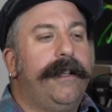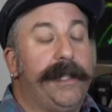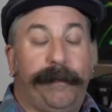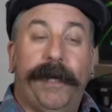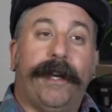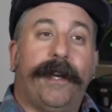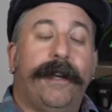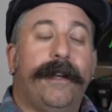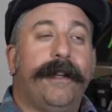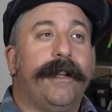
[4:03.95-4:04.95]

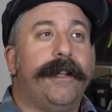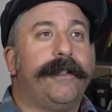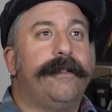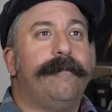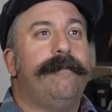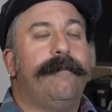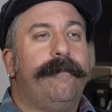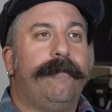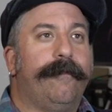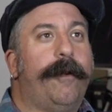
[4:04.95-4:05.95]
speak, it's
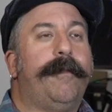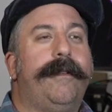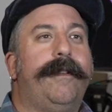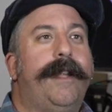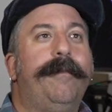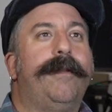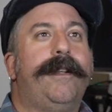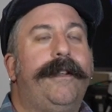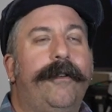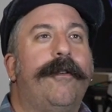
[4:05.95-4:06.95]
from a
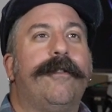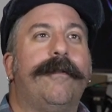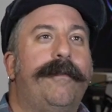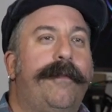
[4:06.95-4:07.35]
deeply Northern